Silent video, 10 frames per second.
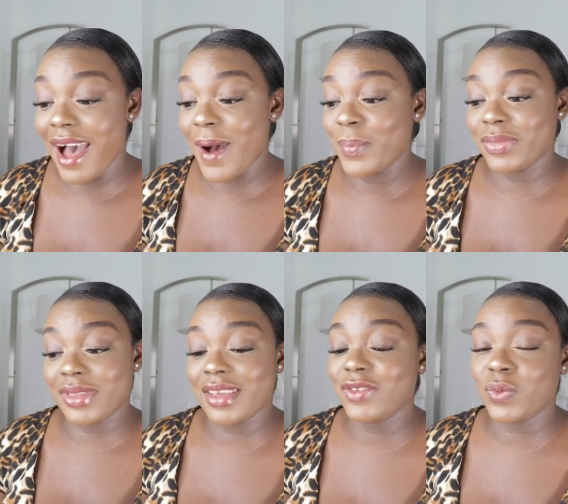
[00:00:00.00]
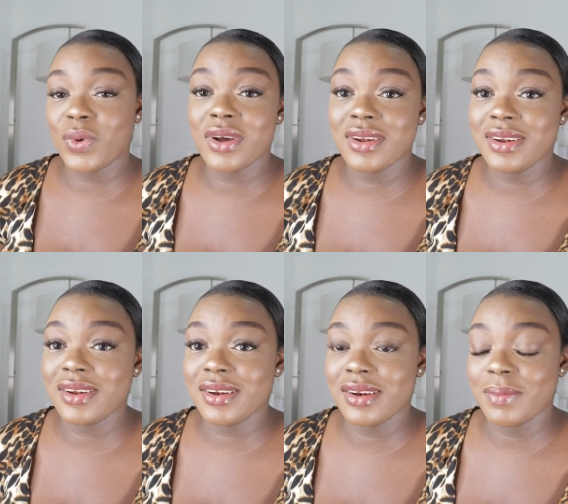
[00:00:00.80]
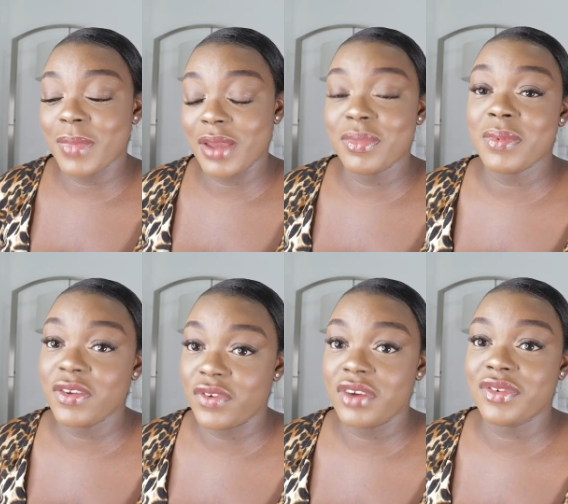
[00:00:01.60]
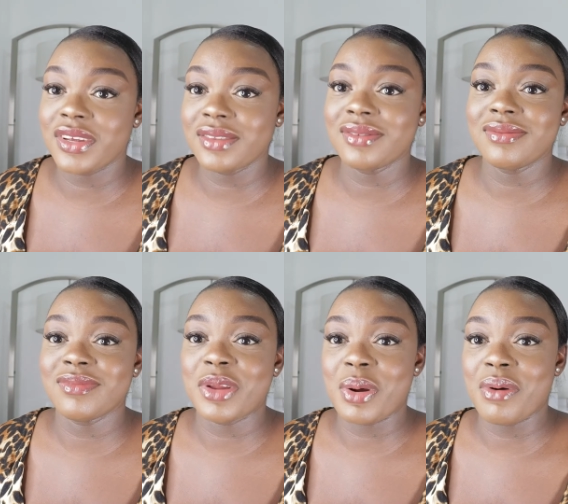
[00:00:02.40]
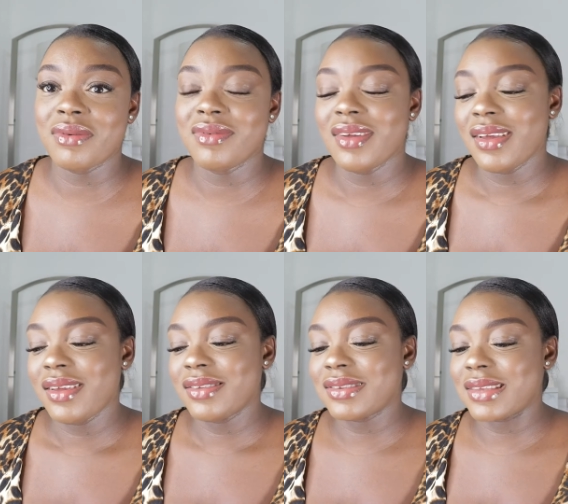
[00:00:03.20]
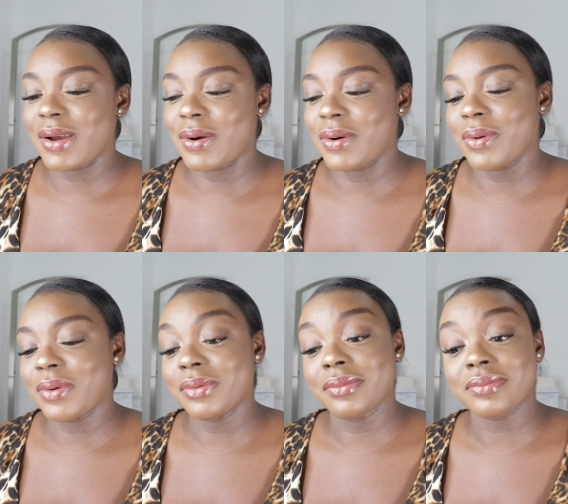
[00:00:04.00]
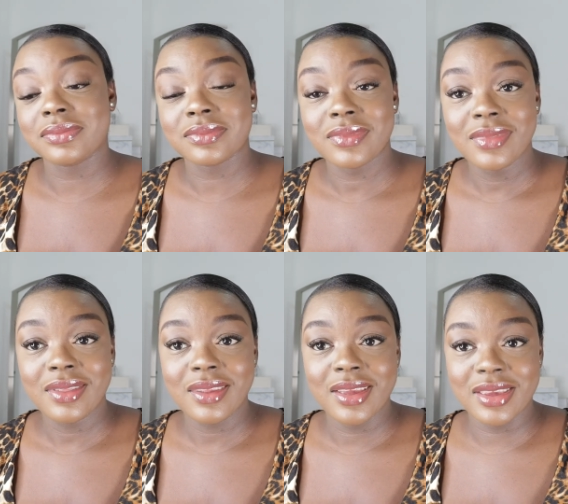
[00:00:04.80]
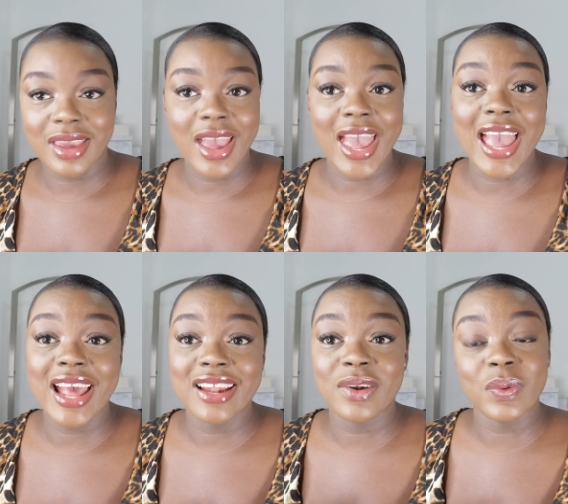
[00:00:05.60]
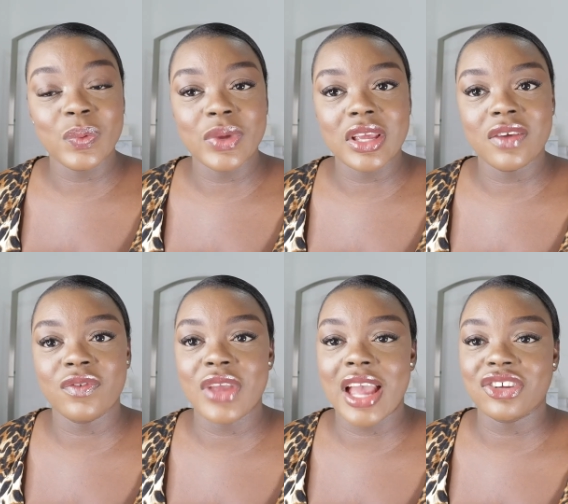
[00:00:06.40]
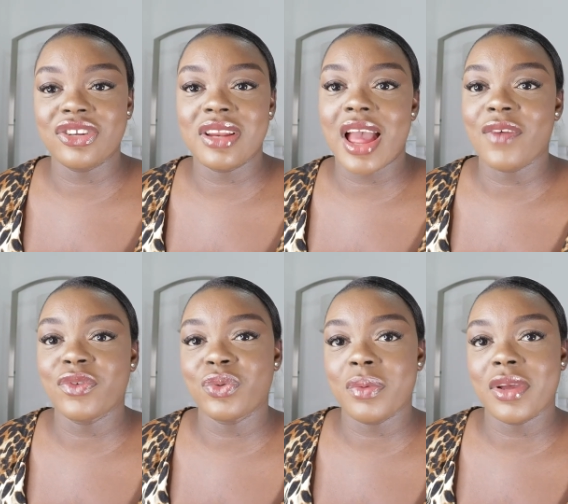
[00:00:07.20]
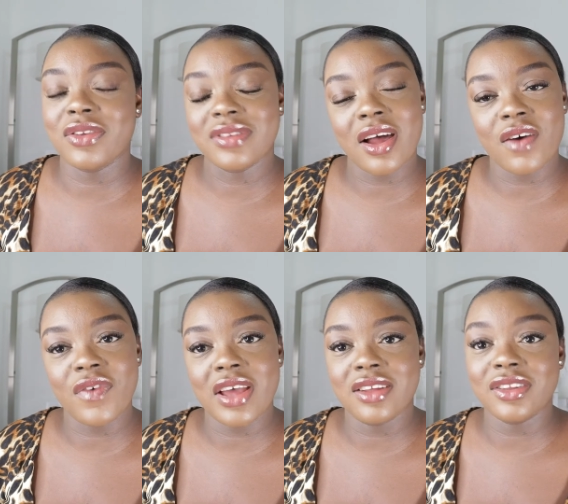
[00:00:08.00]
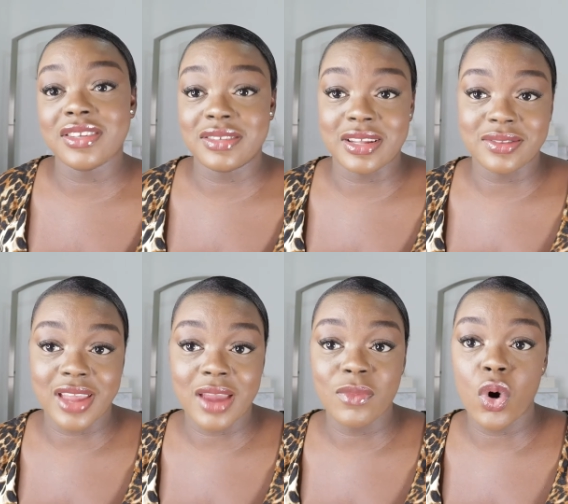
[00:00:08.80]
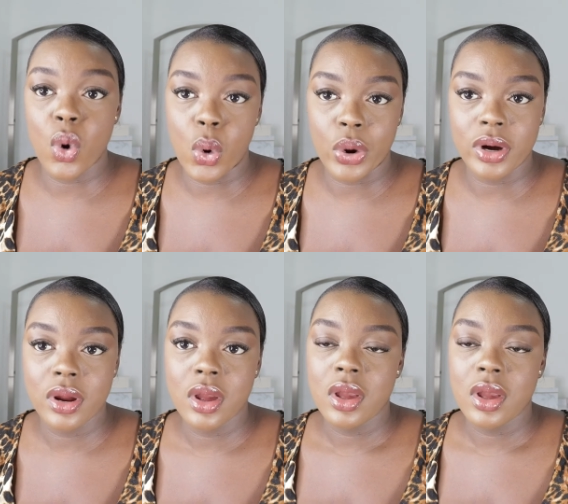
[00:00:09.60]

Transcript: um this one might be my favorite you know so yeah and weave you actually have to do it by yourself and it does take time or